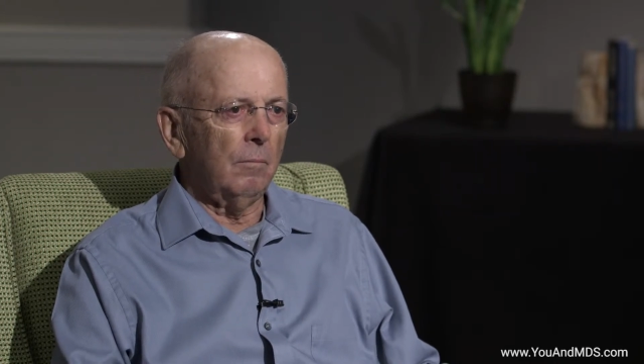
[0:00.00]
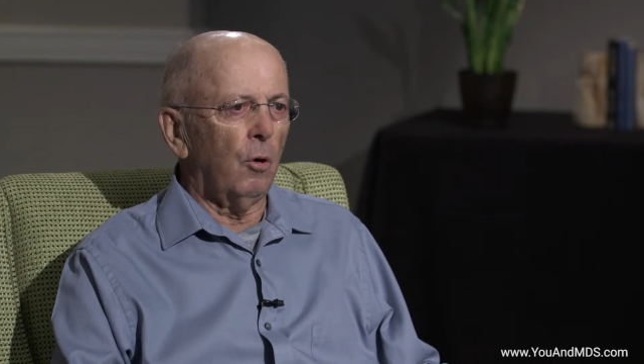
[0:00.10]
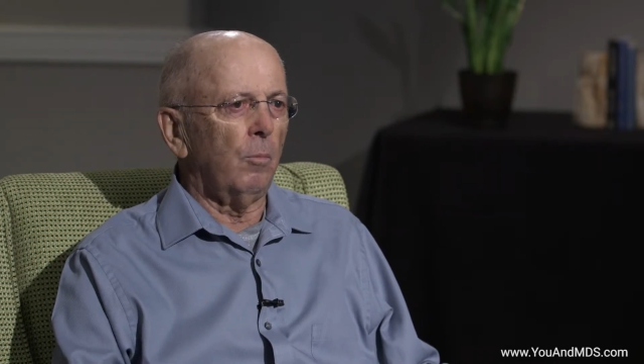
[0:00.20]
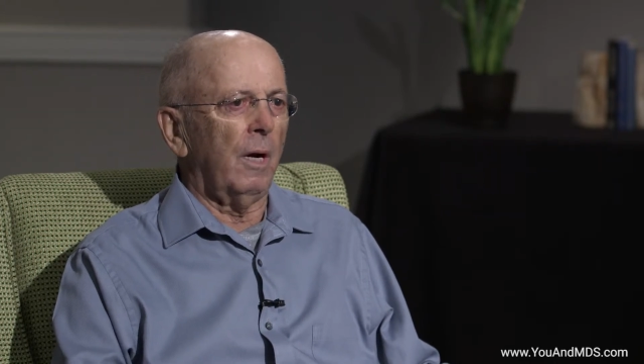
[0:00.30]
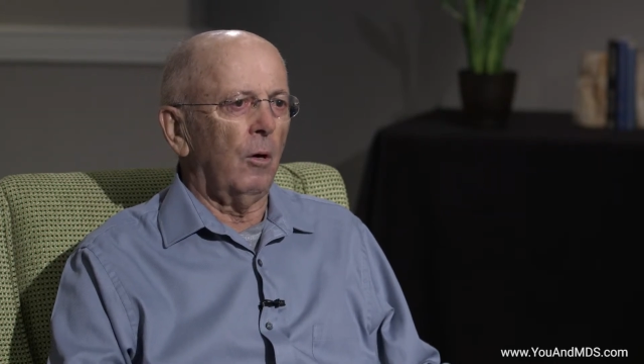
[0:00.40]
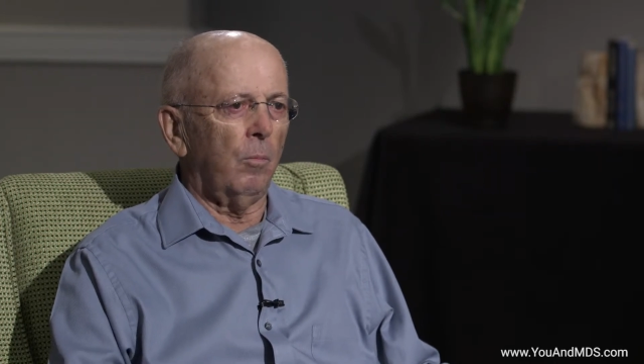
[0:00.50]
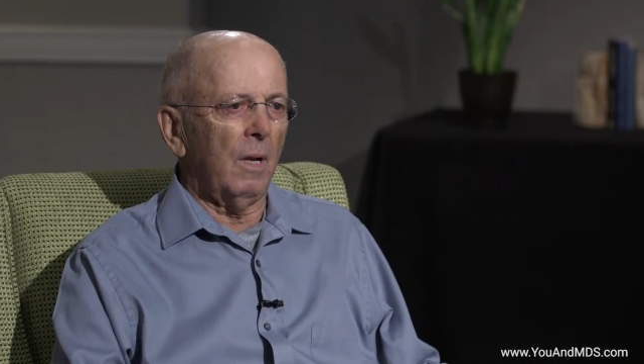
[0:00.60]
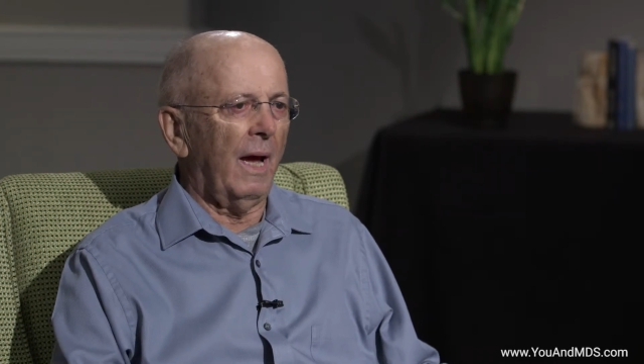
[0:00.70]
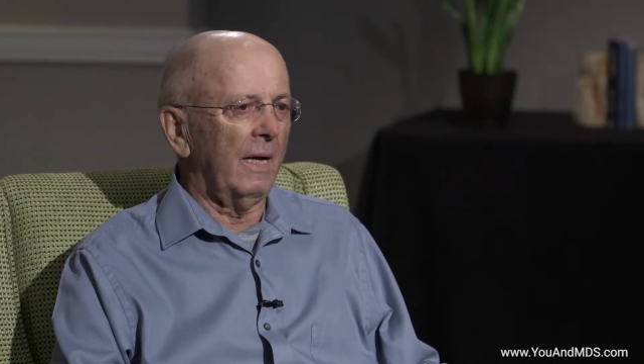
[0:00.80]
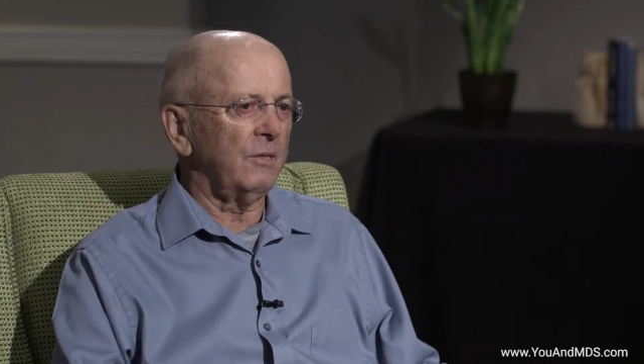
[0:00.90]
bone marrow
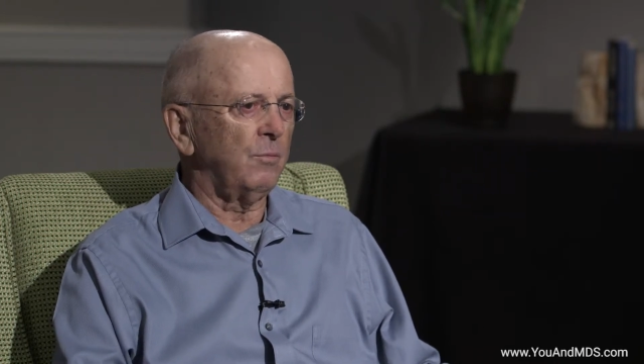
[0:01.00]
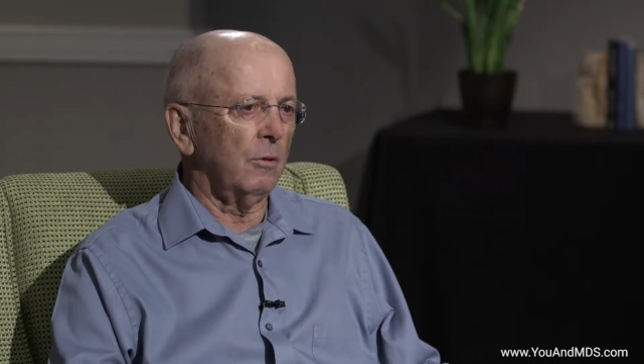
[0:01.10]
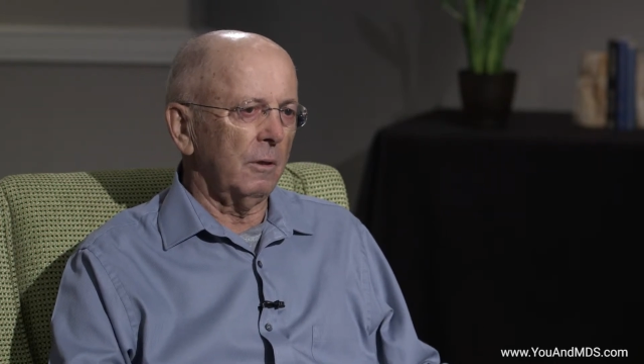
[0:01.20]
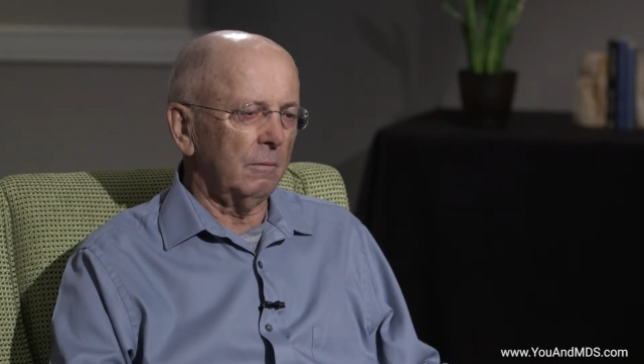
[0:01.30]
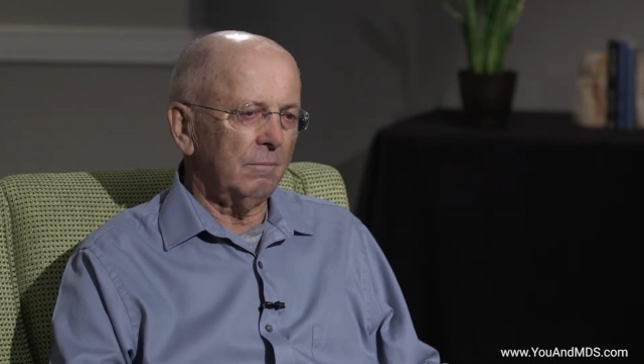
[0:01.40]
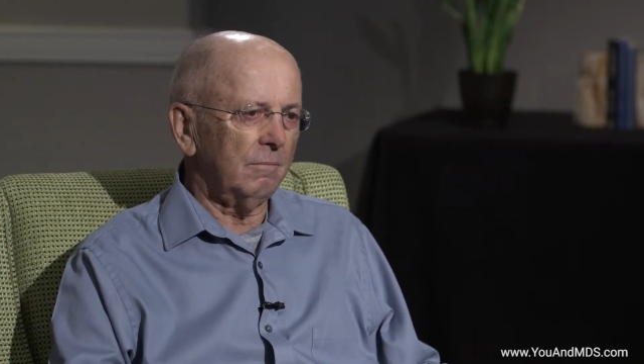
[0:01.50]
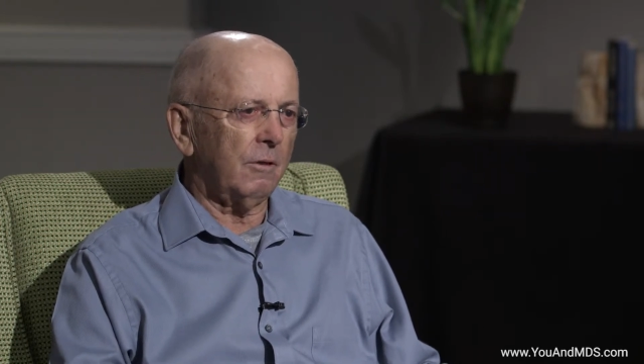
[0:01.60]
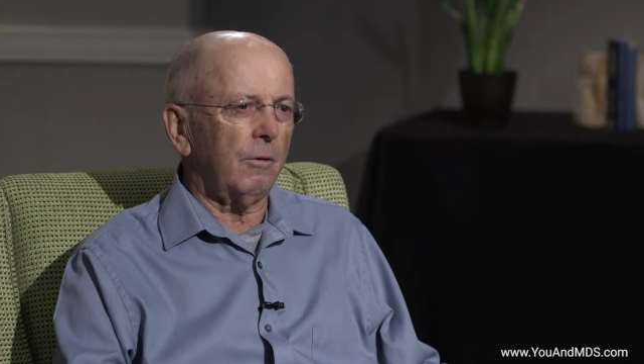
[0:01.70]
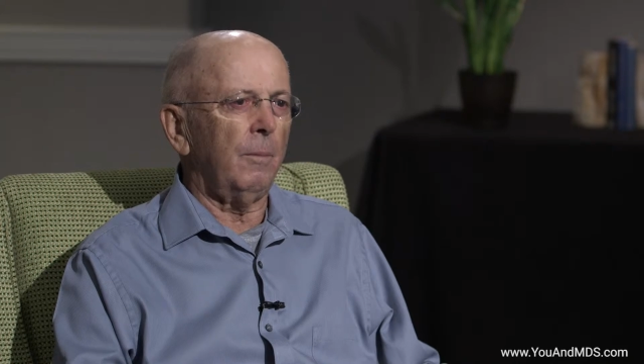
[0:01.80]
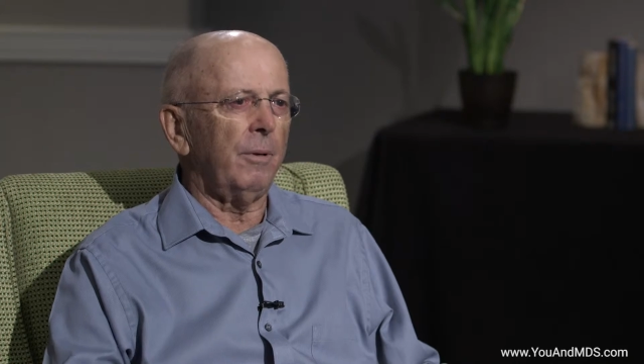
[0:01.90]
blasts were
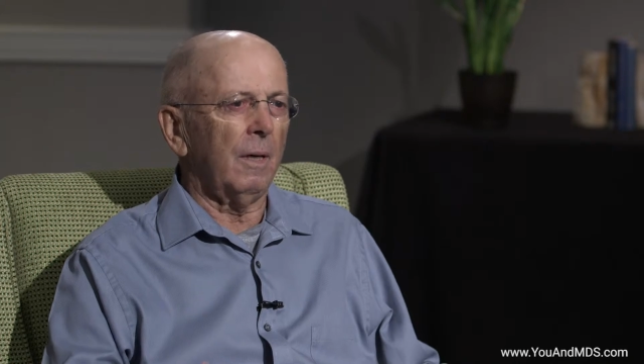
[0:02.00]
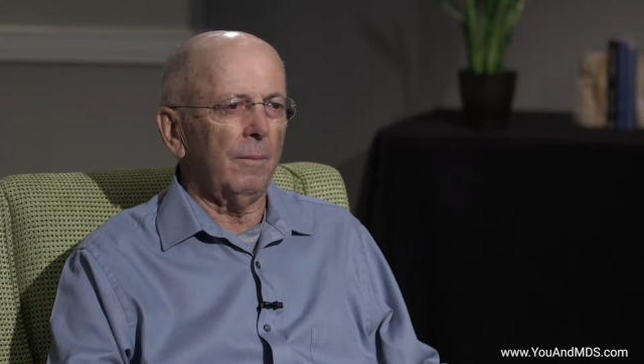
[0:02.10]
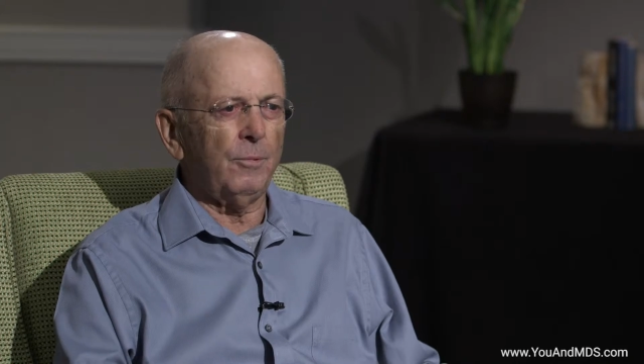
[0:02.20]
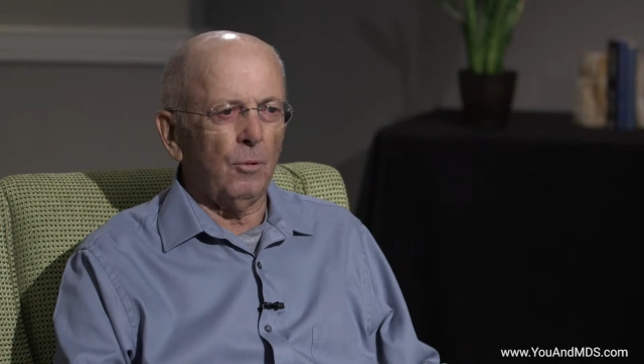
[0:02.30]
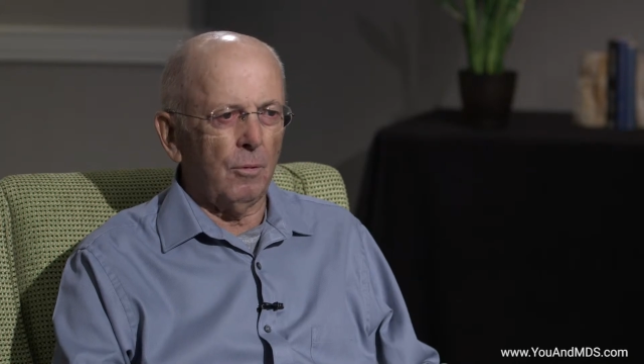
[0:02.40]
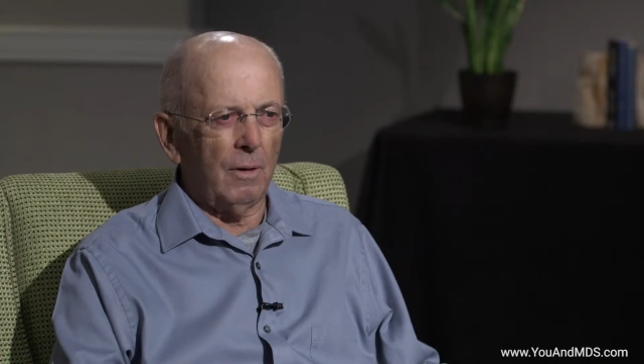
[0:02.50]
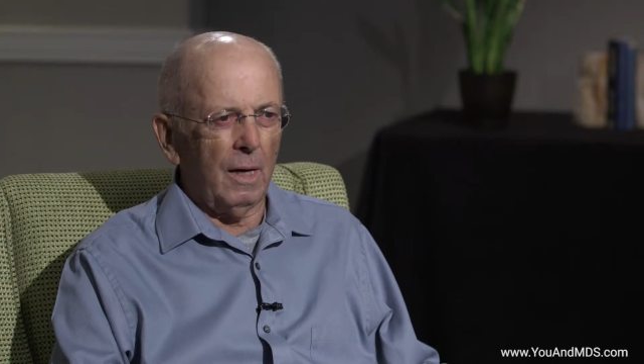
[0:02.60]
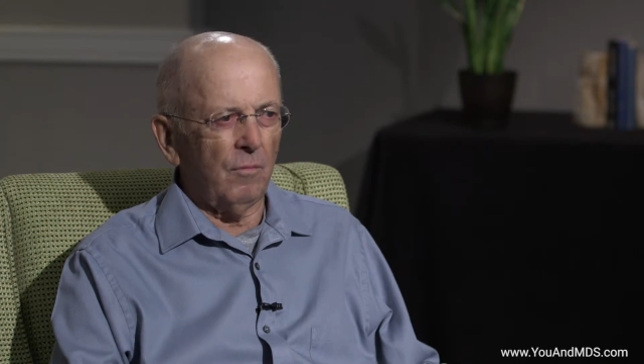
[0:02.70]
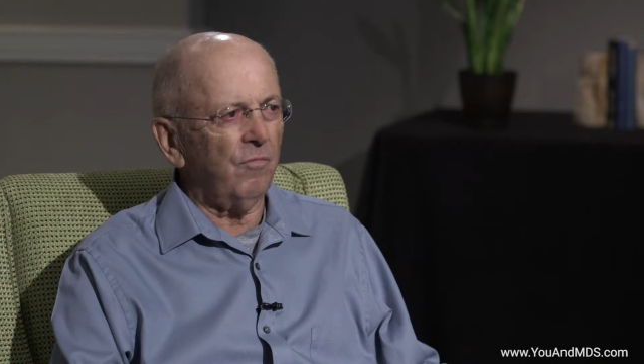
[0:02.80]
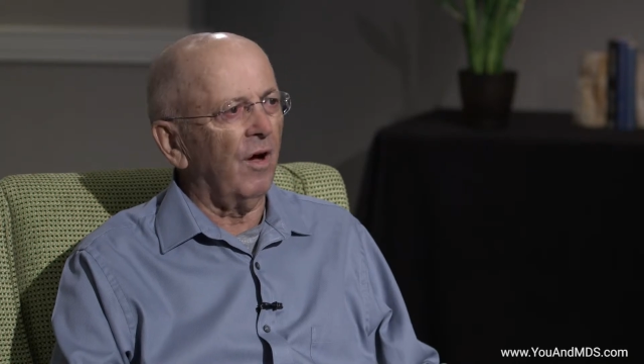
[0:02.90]
creeping up to
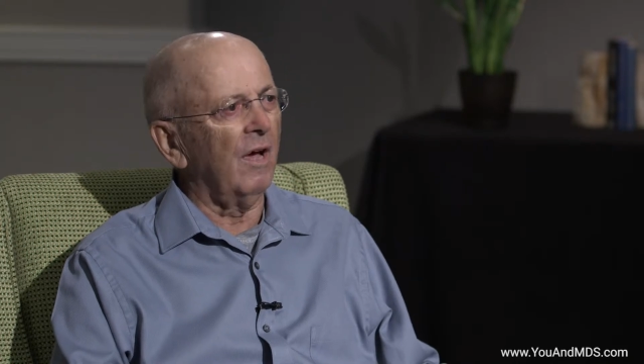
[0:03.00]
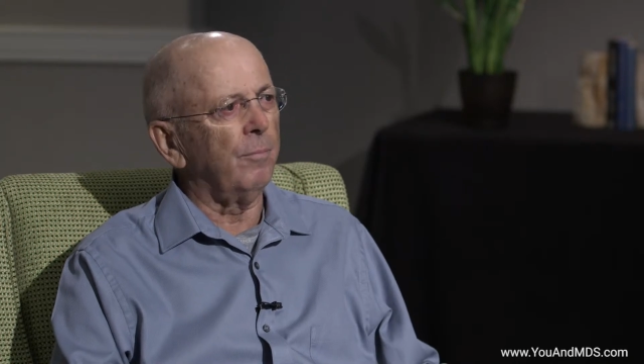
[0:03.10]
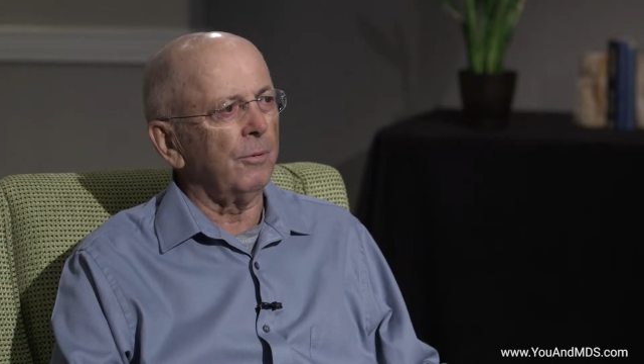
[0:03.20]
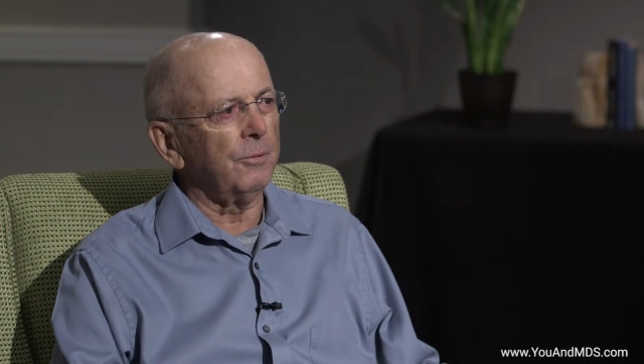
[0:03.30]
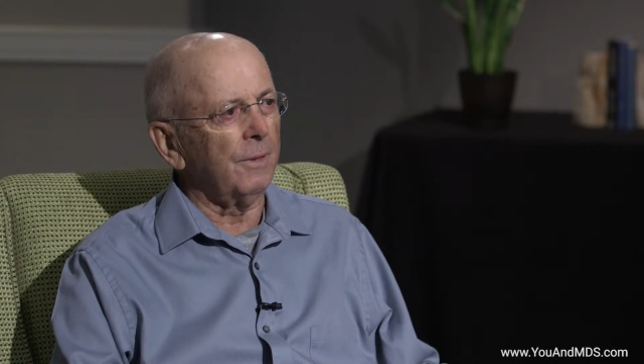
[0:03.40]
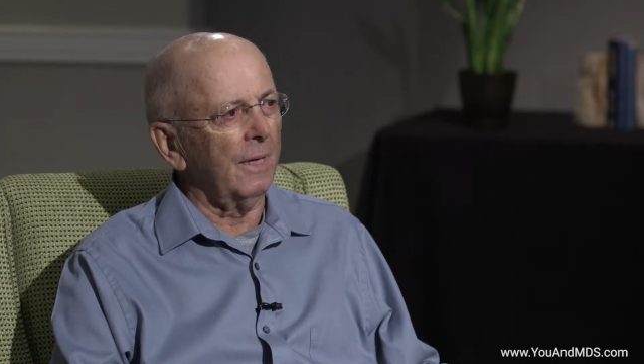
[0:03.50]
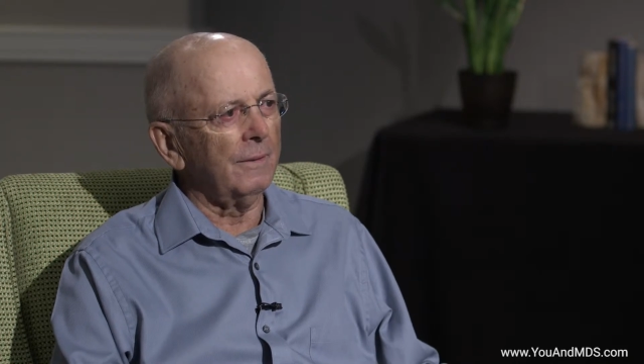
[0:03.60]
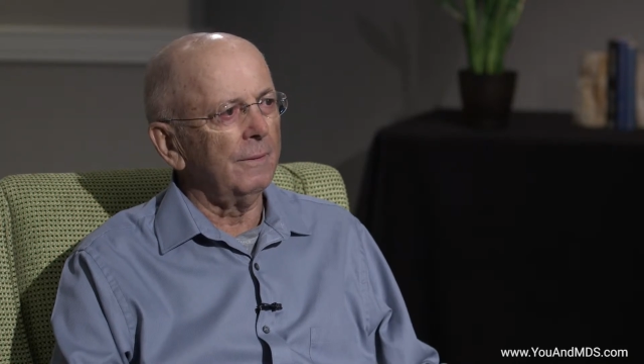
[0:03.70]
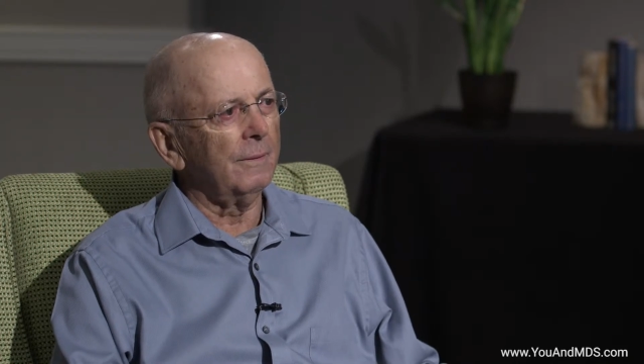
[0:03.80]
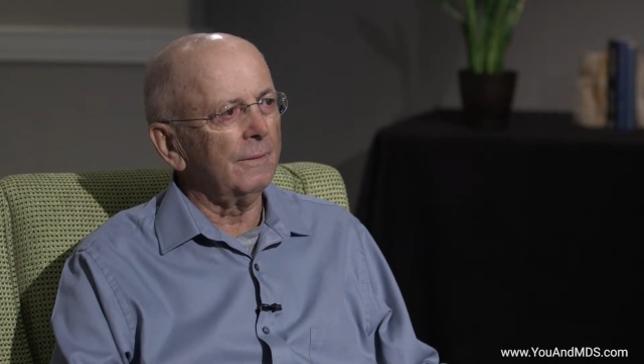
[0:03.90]
around 5%.